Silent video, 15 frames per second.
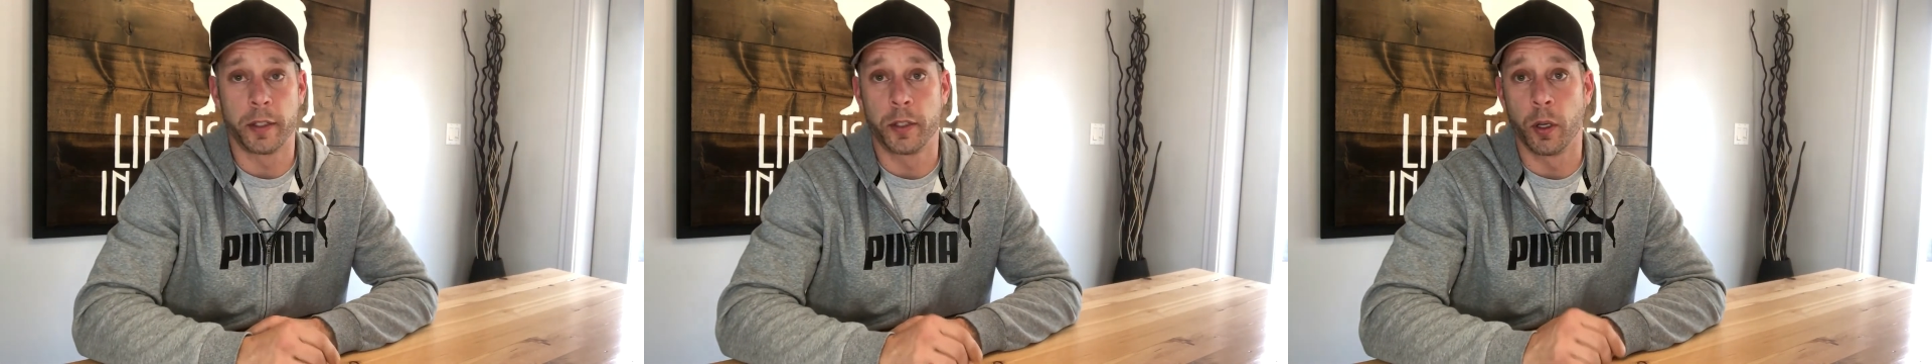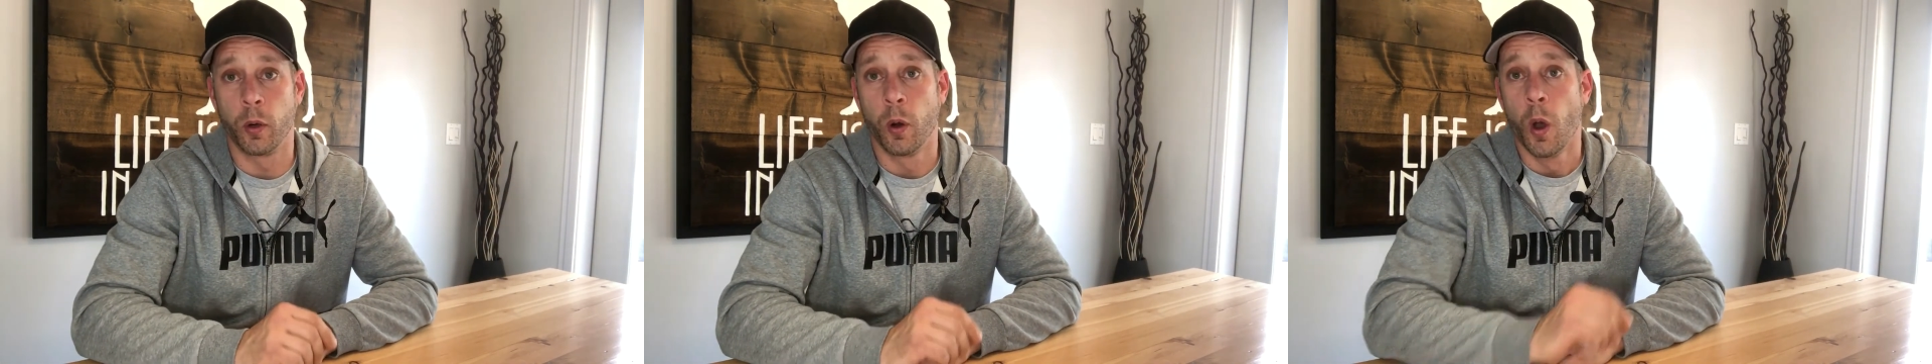
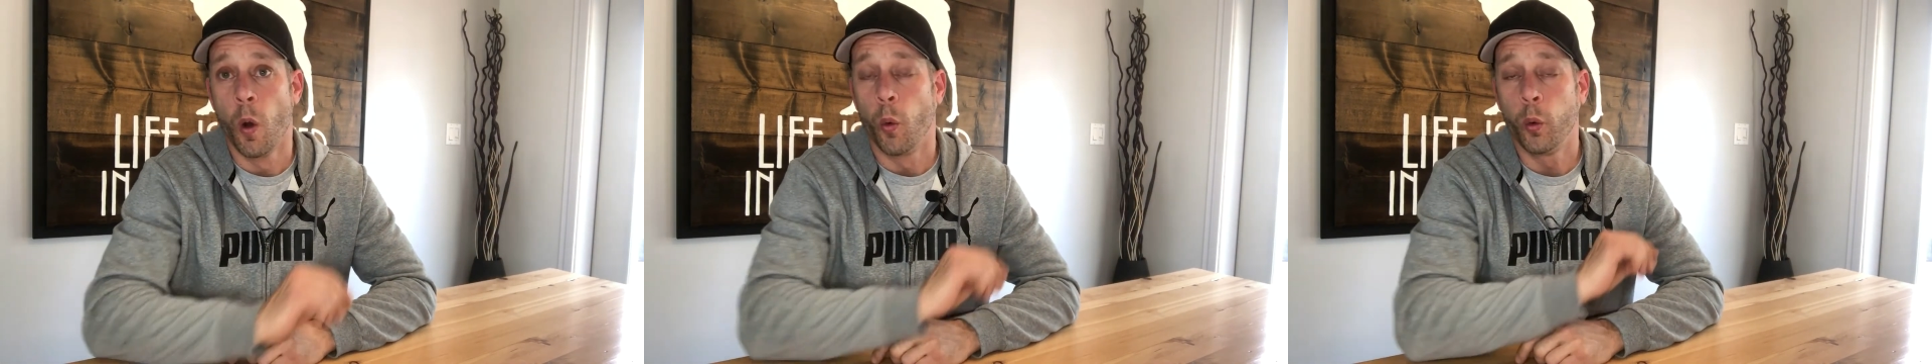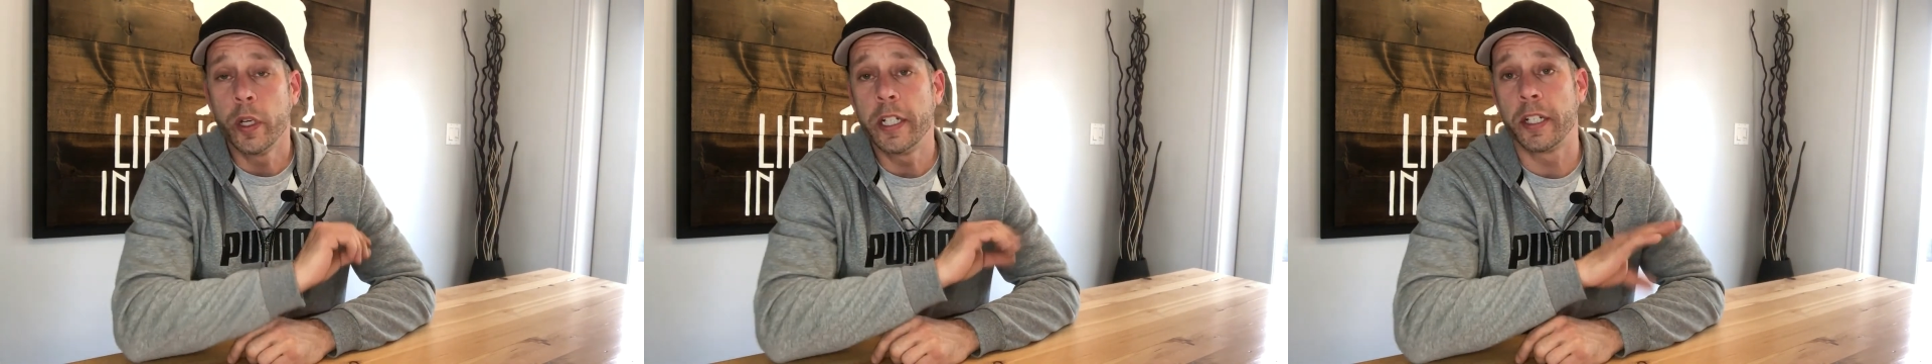So
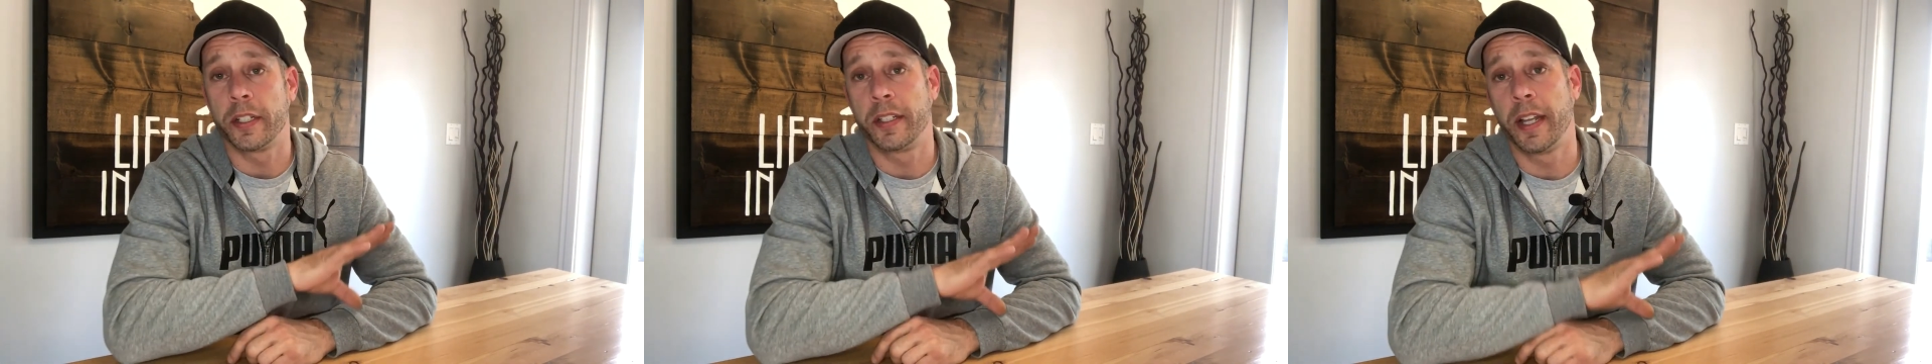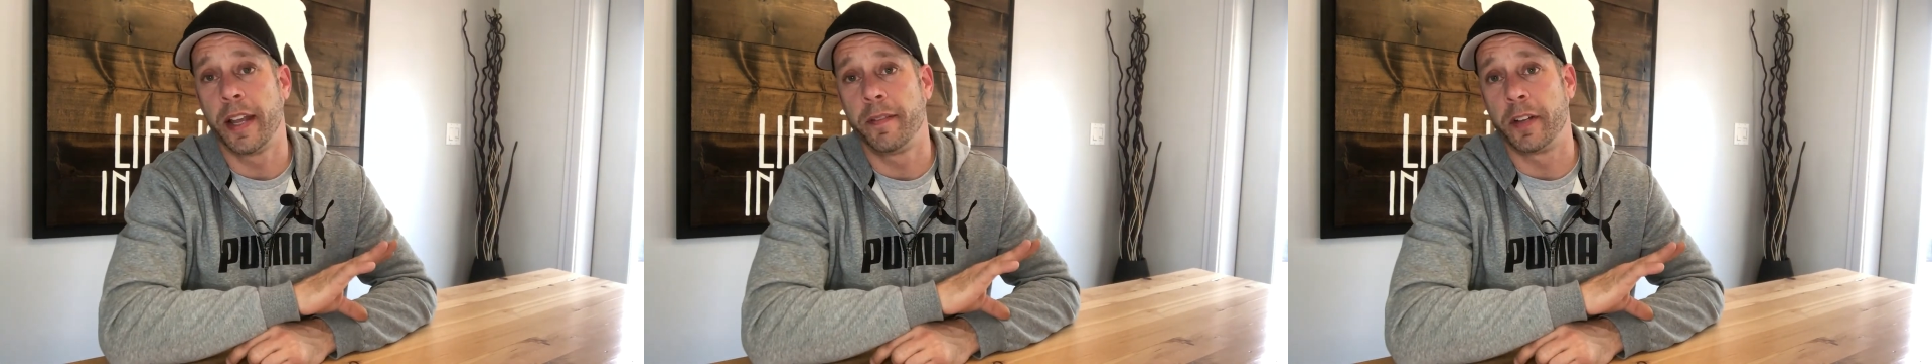we
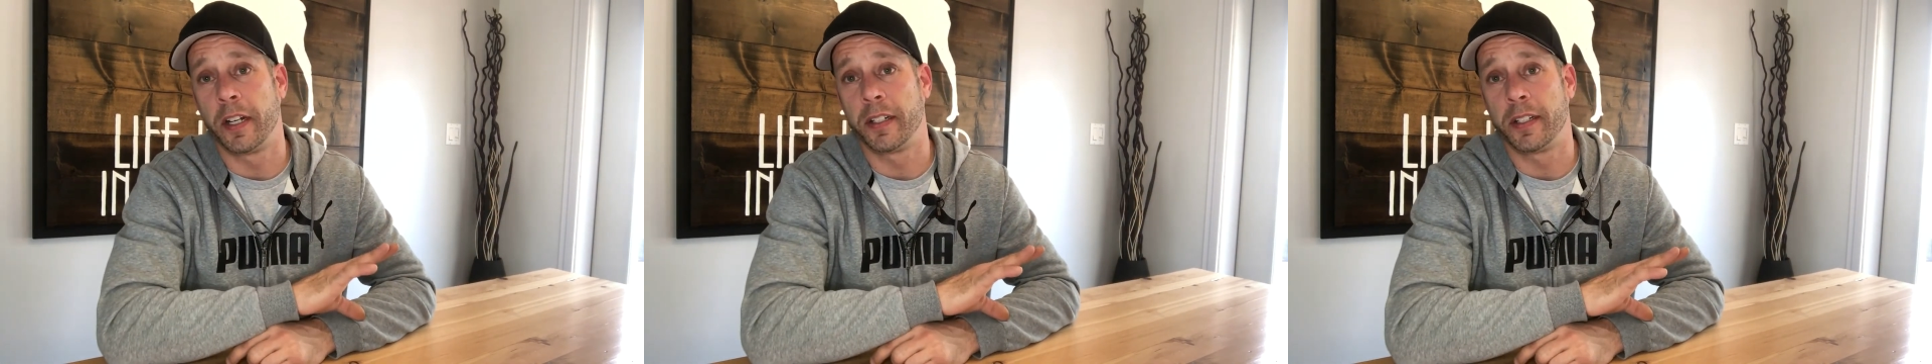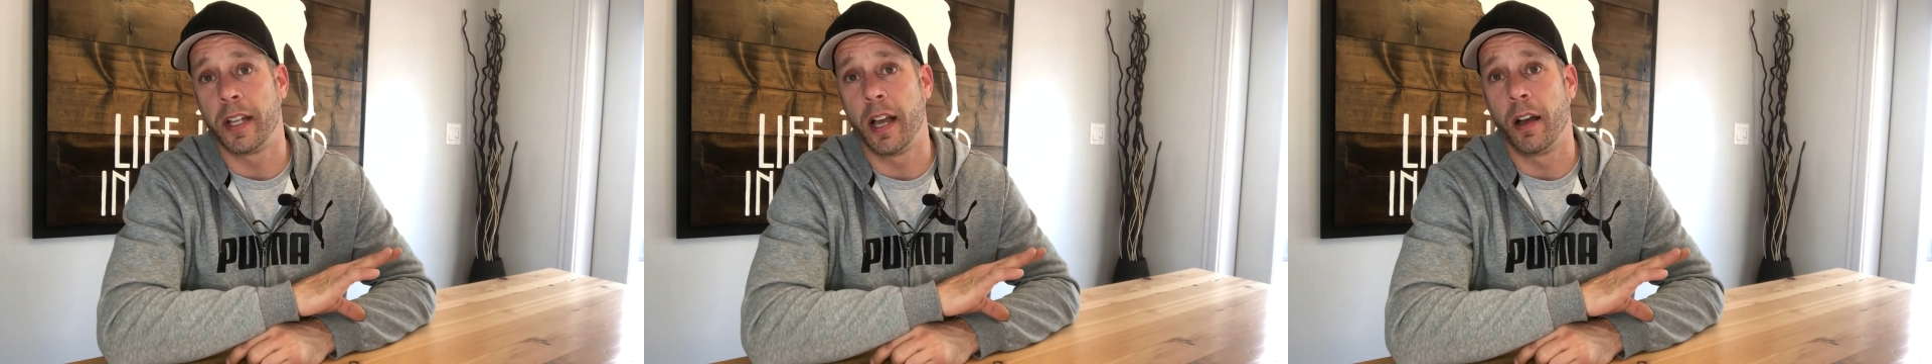just saved
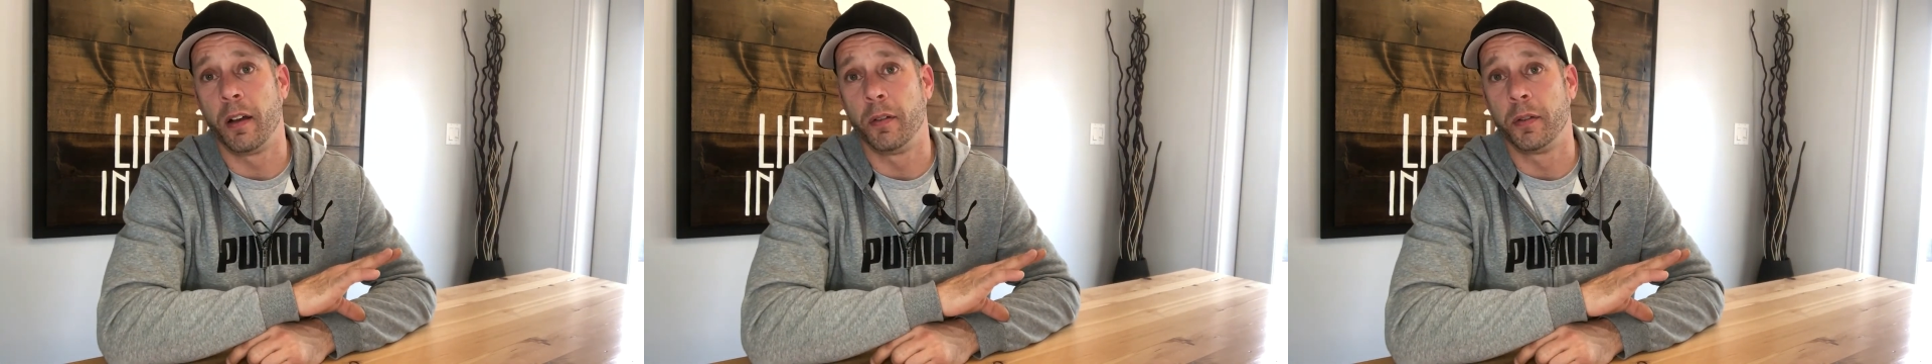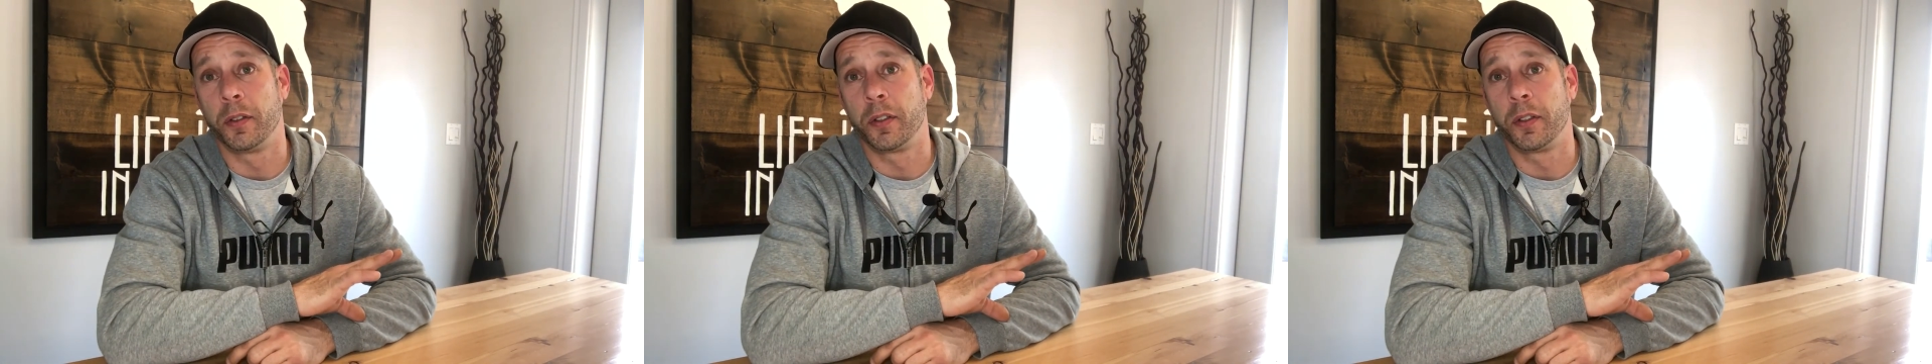
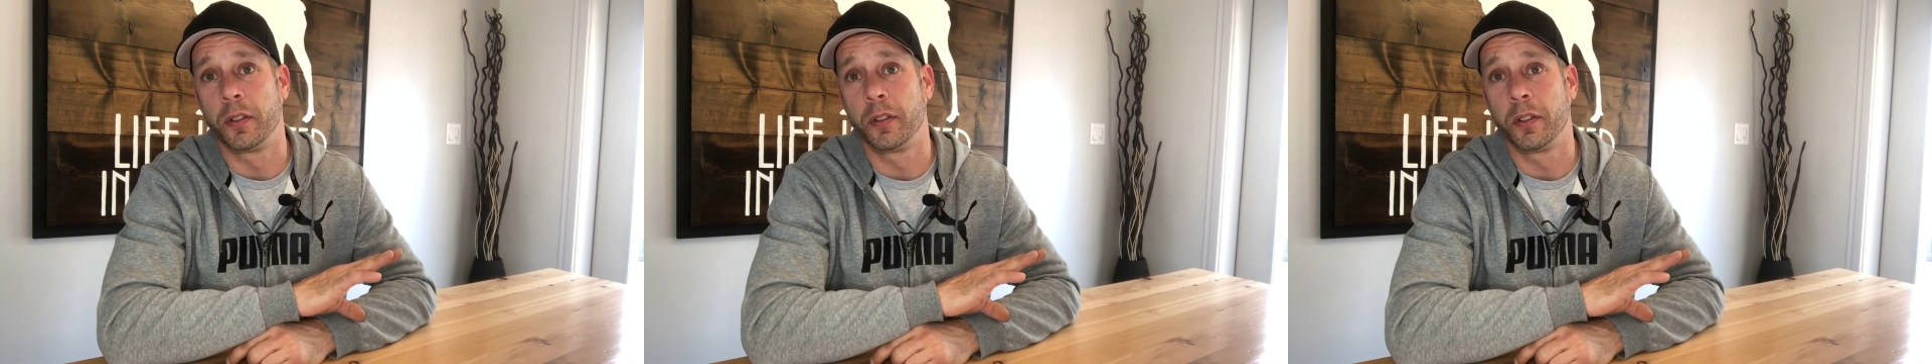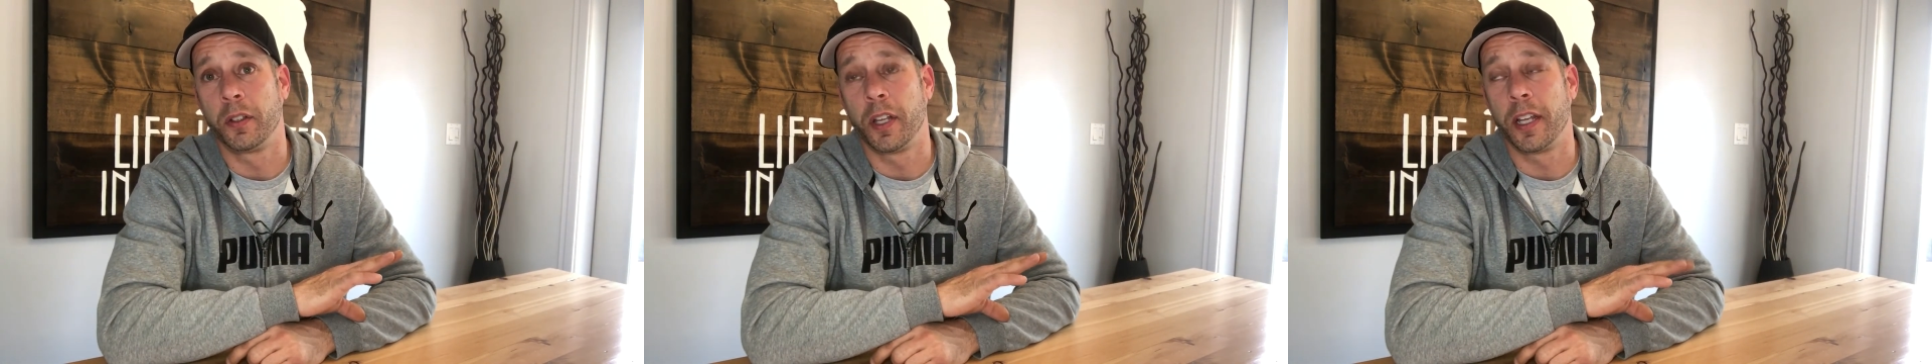ourselves
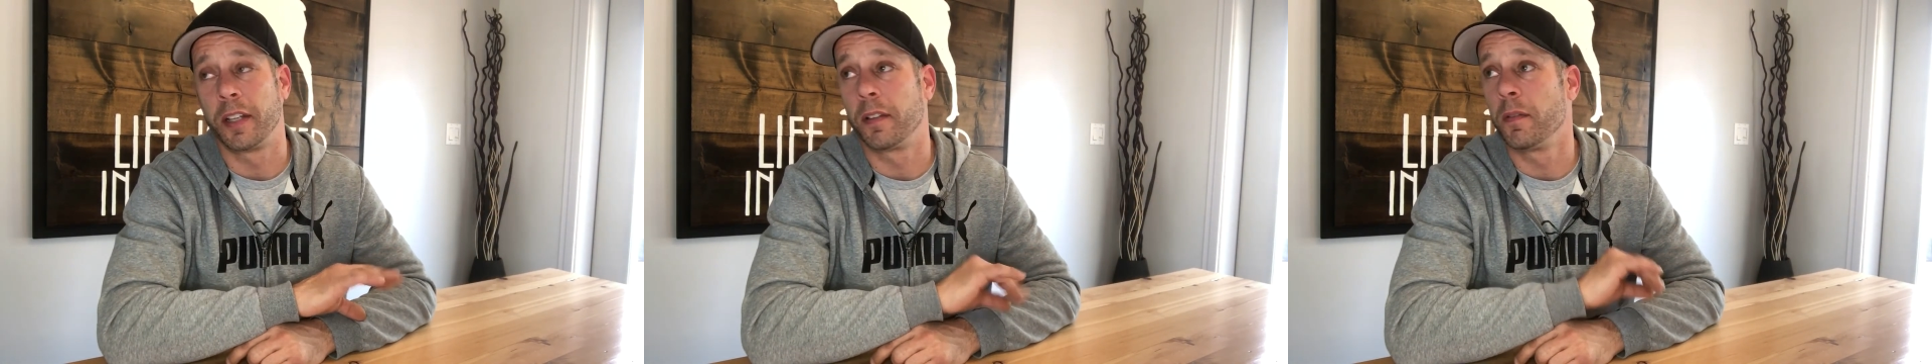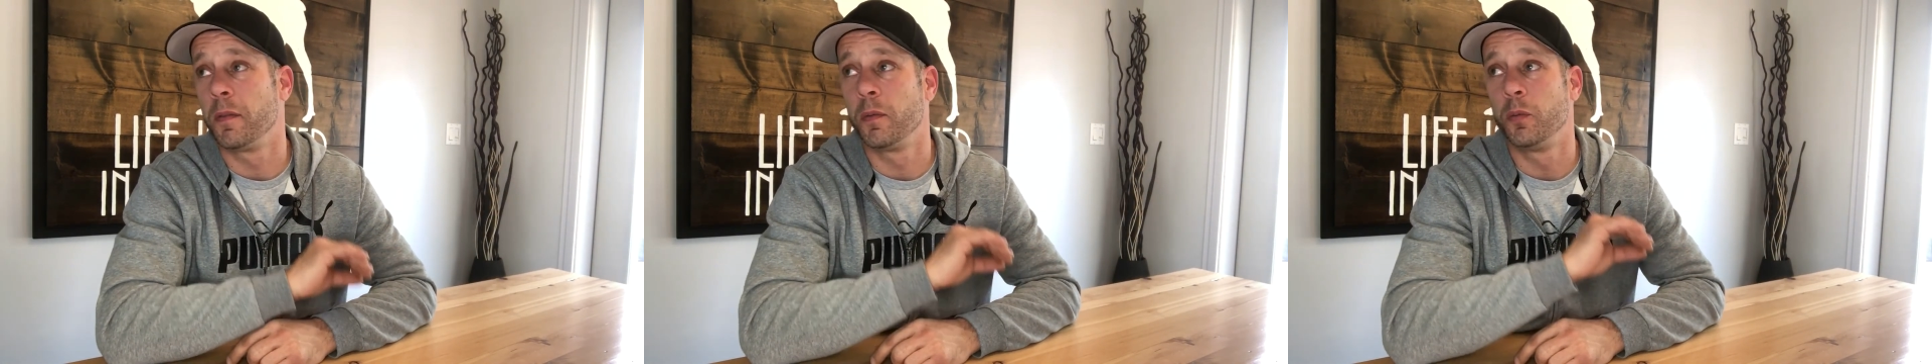like